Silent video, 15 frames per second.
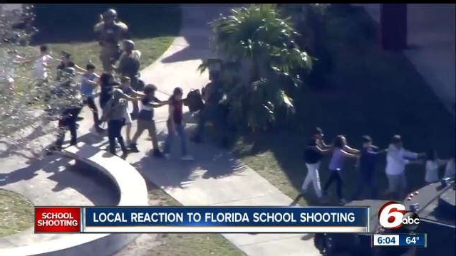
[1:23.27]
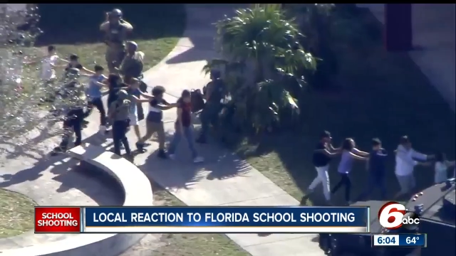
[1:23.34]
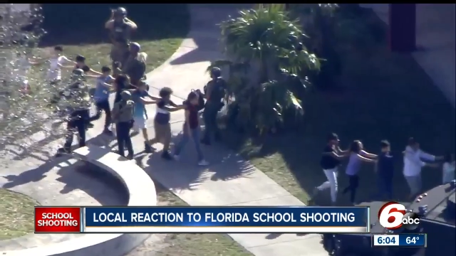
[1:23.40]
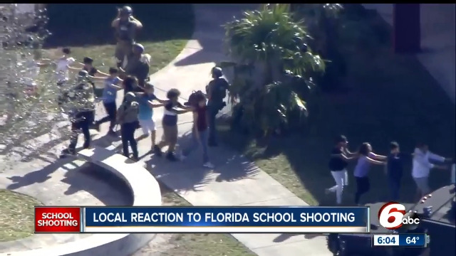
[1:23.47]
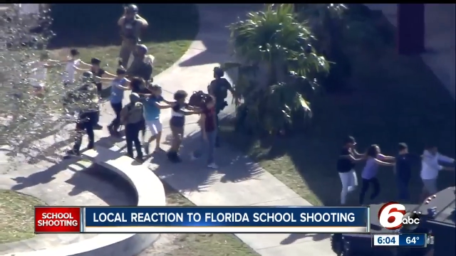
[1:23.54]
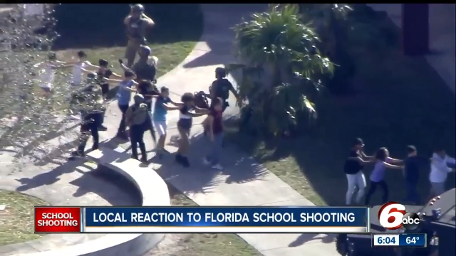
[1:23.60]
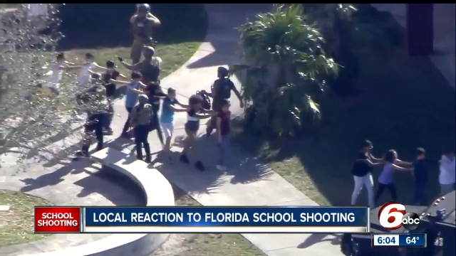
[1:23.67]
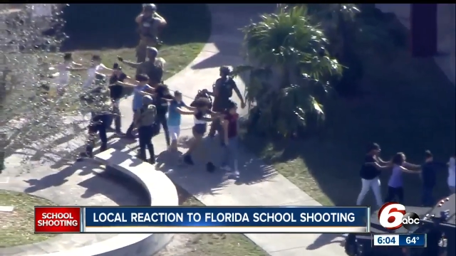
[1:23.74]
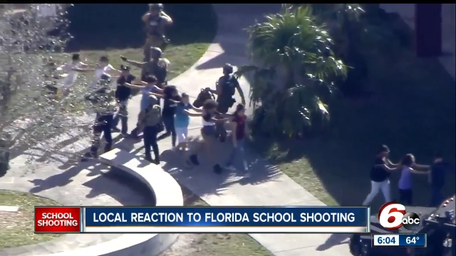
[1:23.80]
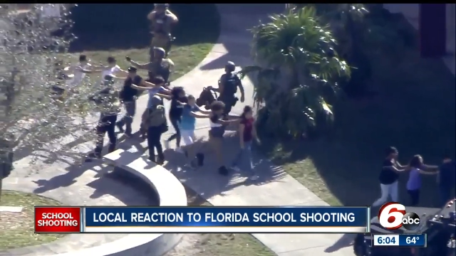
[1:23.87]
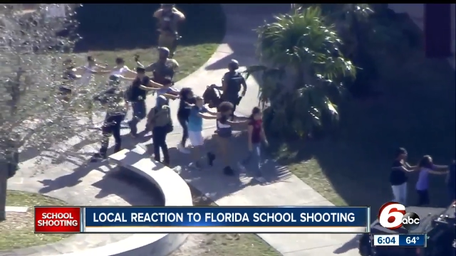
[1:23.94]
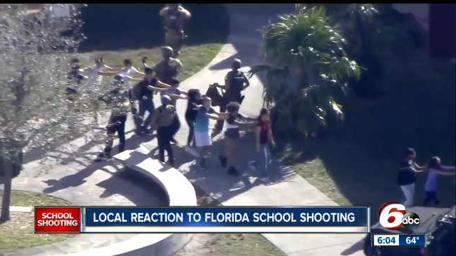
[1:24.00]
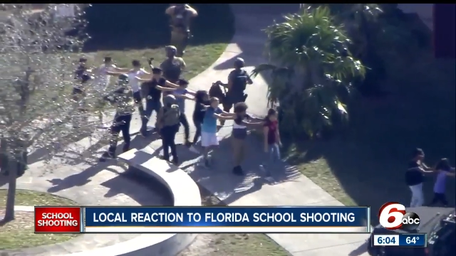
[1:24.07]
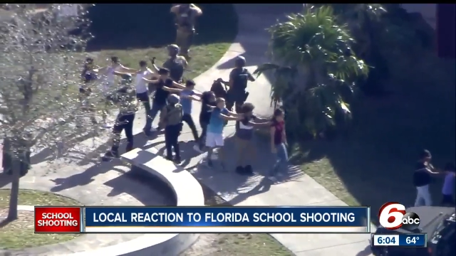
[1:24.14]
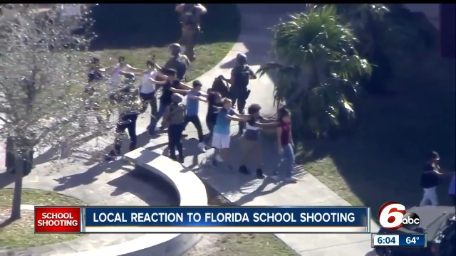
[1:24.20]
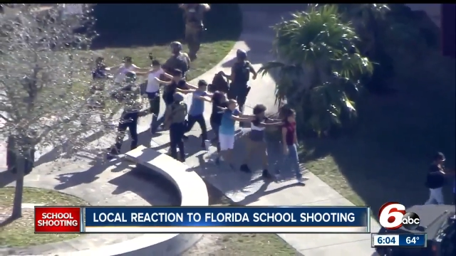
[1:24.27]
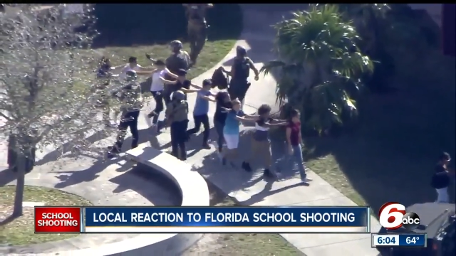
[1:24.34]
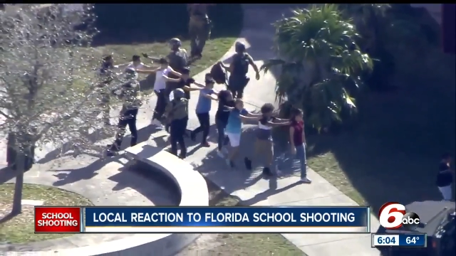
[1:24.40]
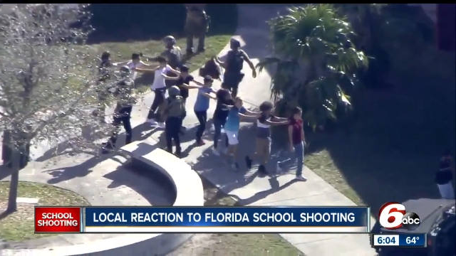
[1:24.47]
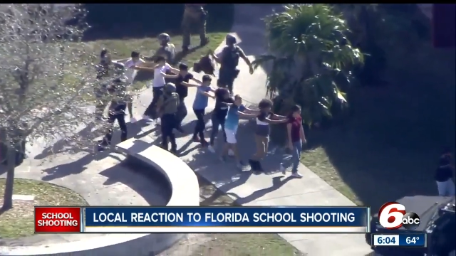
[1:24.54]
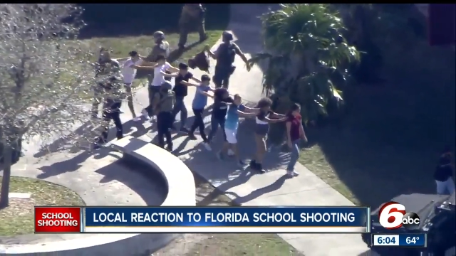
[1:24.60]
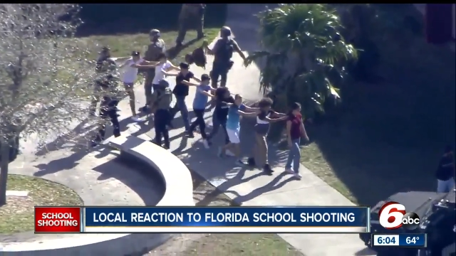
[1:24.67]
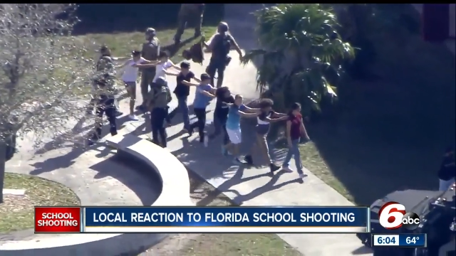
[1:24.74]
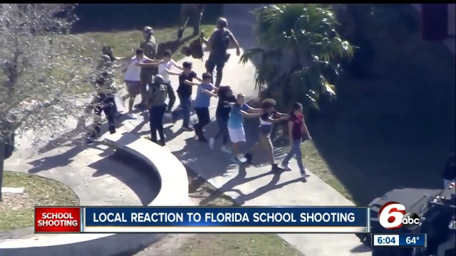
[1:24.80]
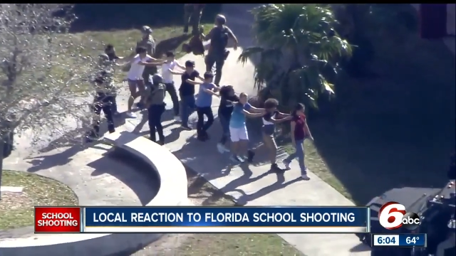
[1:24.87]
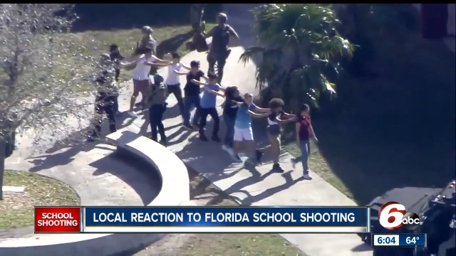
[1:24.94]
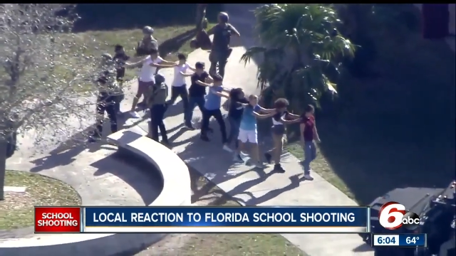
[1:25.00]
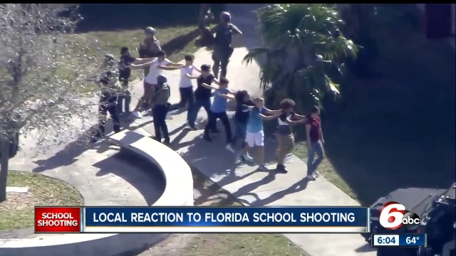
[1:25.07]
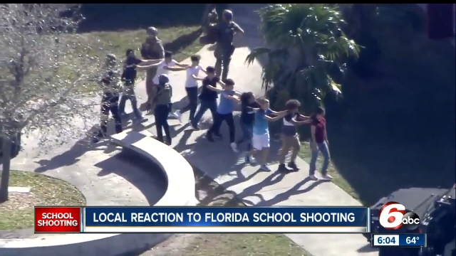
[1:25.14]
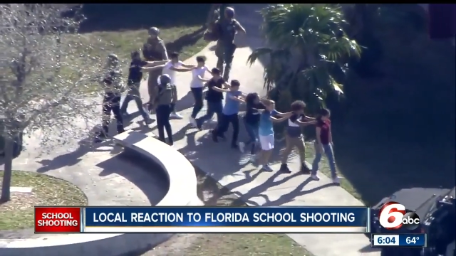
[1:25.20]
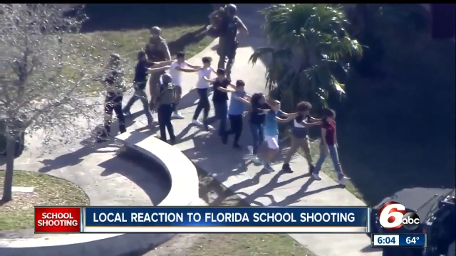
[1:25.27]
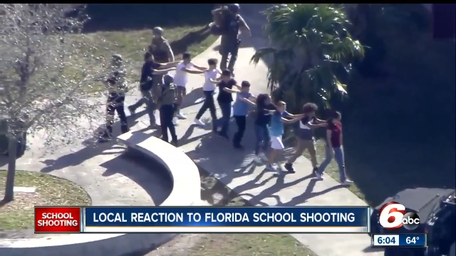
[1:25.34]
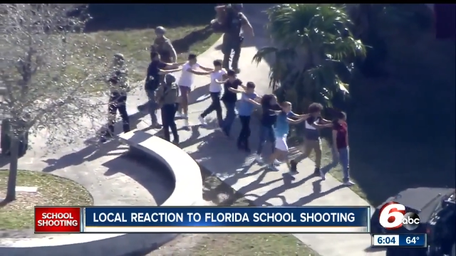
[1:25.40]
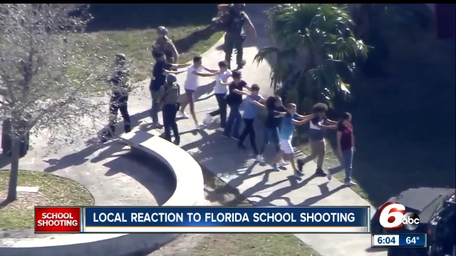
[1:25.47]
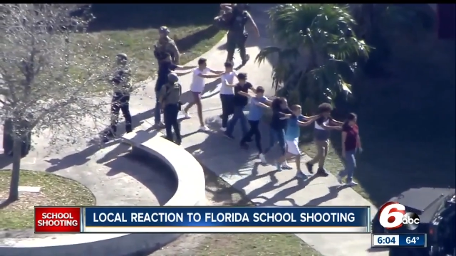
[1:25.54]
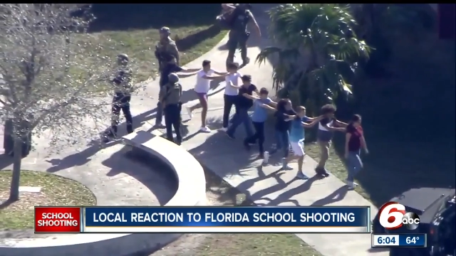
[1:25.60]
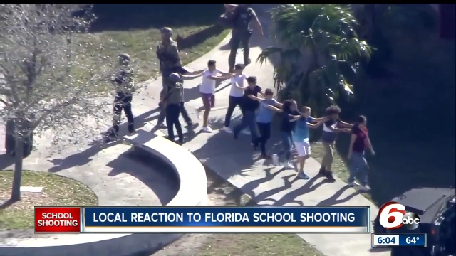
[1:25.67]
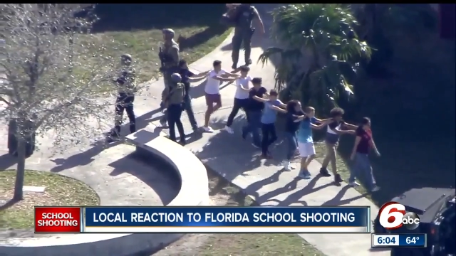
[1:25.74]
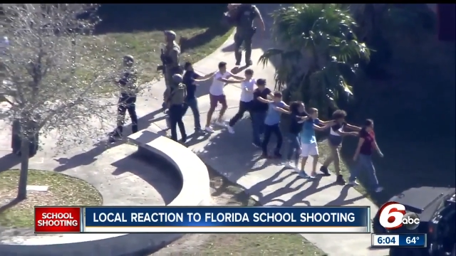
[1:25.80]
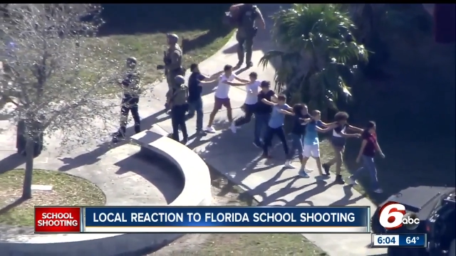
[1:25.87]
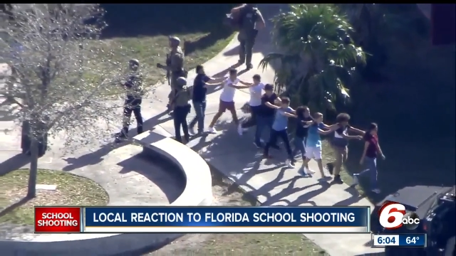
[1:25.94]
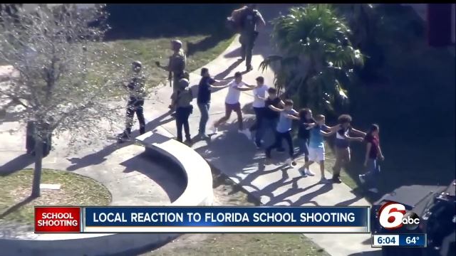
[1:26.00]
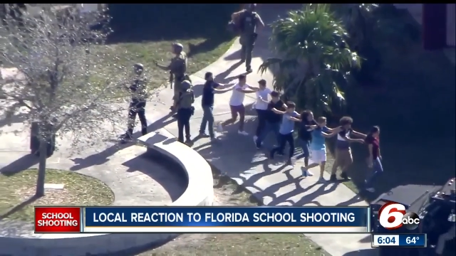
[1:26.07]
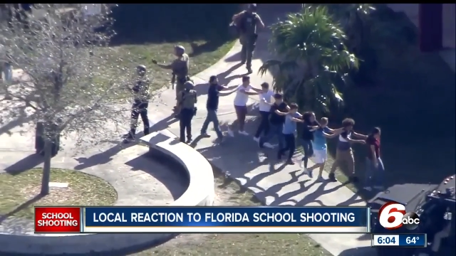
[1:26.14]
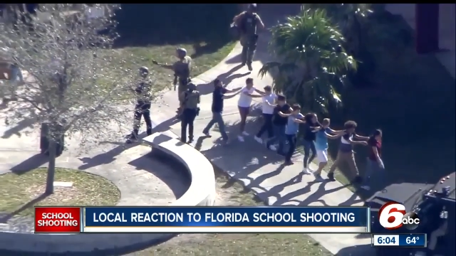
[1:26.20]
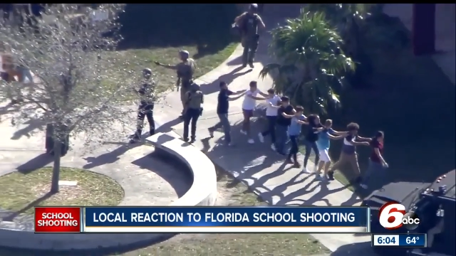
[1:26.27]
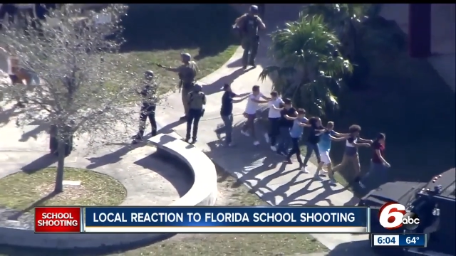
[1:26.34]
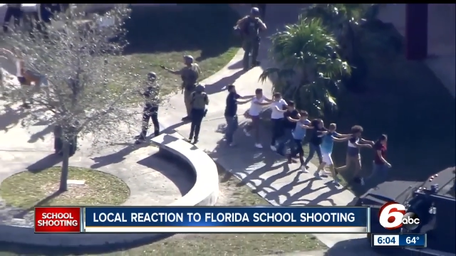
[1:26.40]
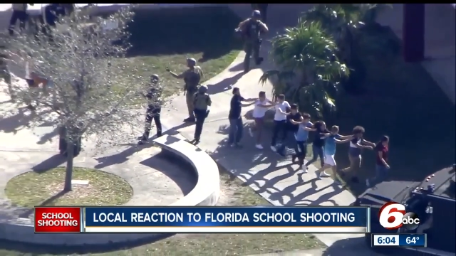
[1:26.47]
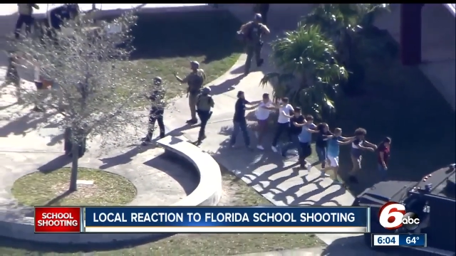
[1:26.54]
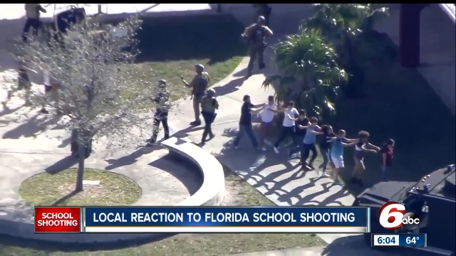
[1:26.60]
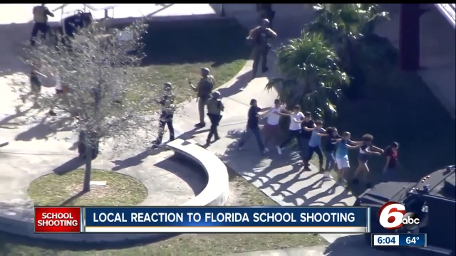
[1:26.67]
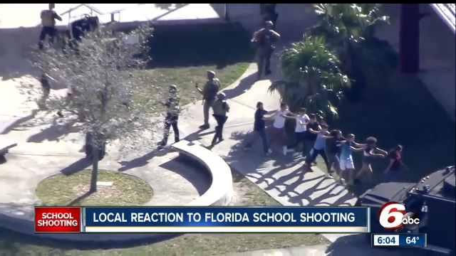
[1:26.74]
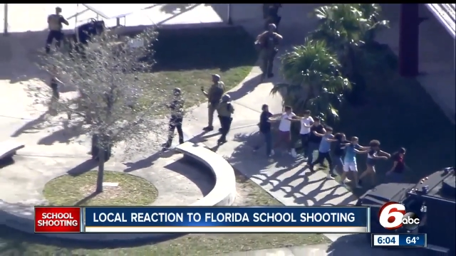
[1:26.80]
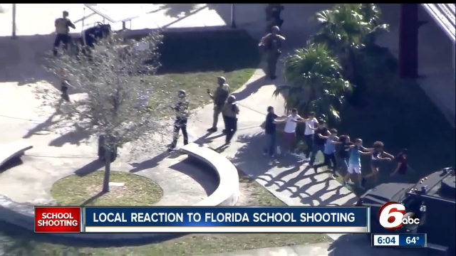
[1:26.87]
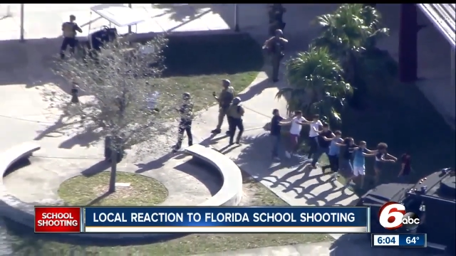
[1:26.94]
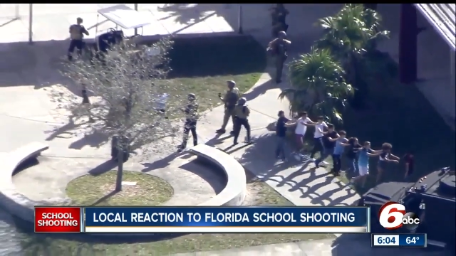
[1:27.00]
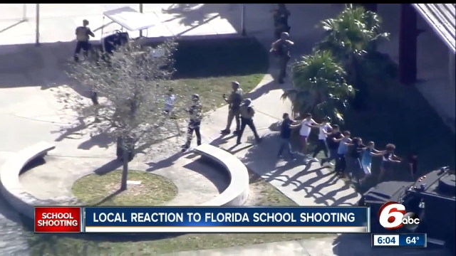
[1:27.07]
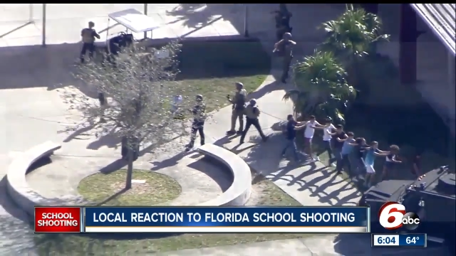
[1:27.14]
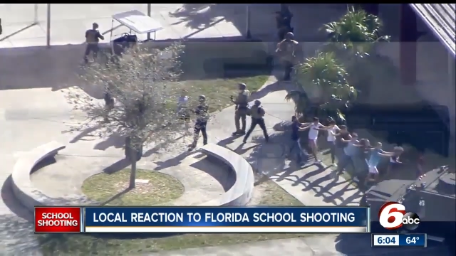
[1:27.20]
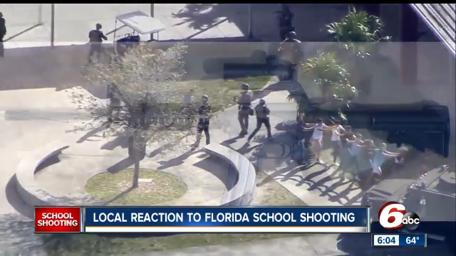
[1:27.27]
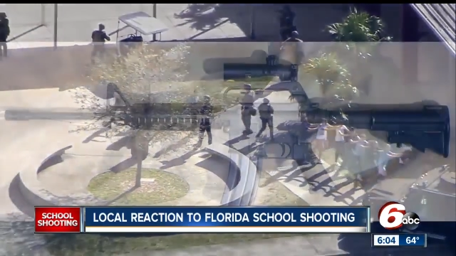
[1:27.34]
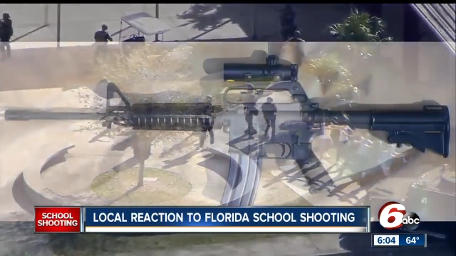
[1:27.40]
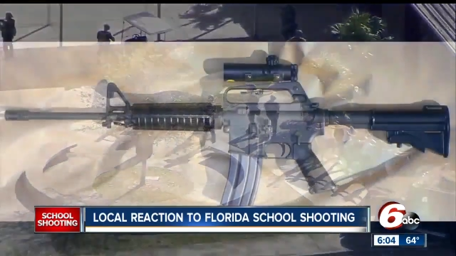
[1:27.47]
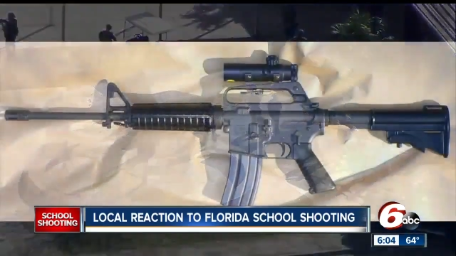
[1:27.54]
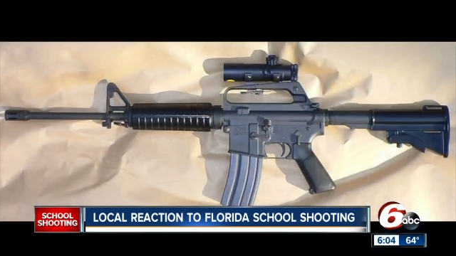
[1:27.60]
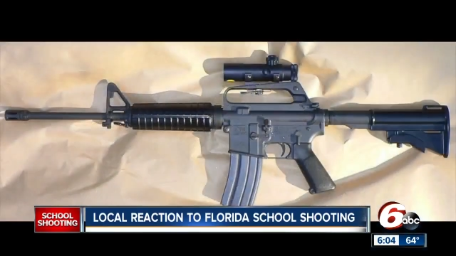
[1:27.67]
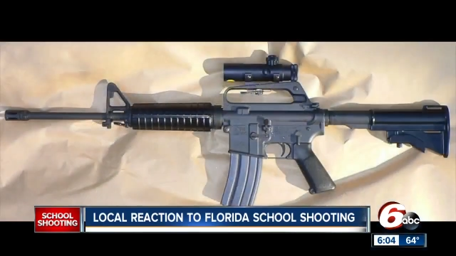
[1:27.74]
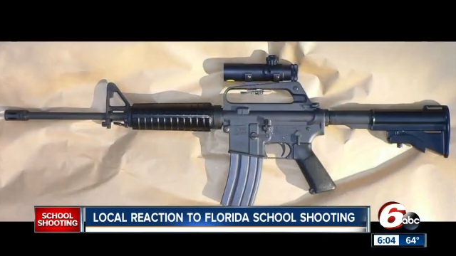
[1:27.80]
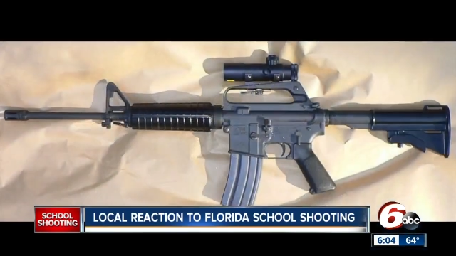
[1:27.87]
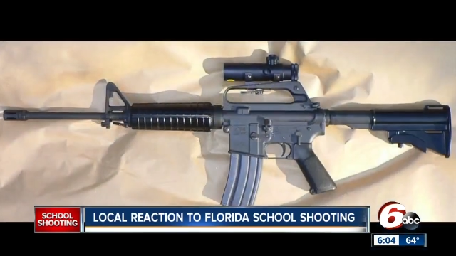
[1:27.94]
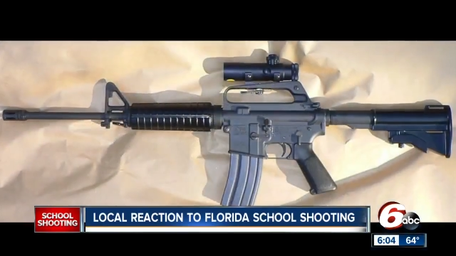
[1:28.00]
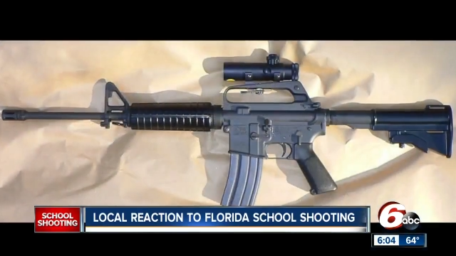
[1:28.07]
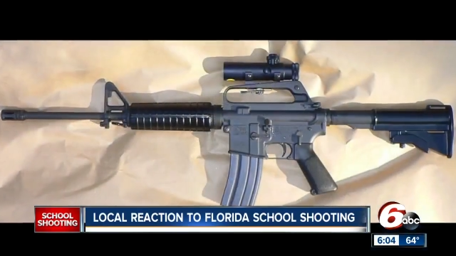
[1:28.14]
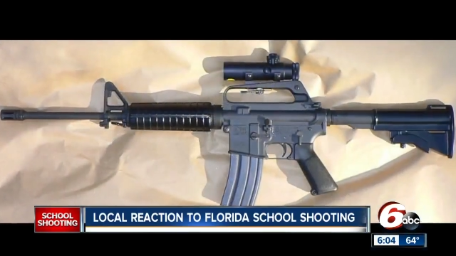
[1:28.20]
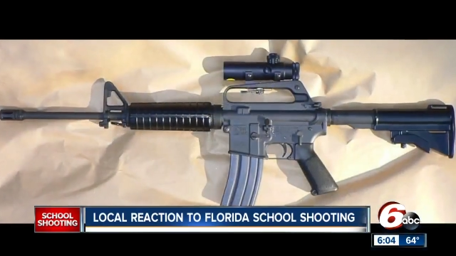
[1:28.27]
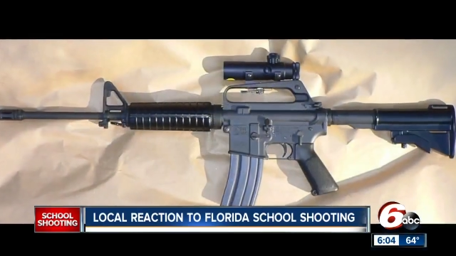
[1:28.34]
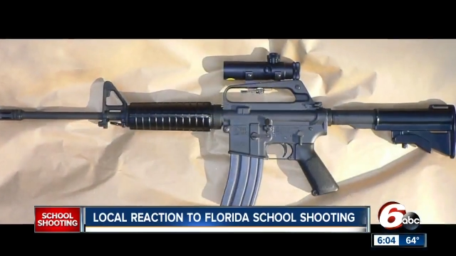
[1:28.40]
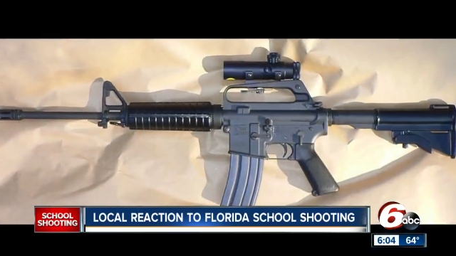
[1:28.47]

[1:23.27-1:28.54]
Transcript: No face is visible, so there are no lips to read.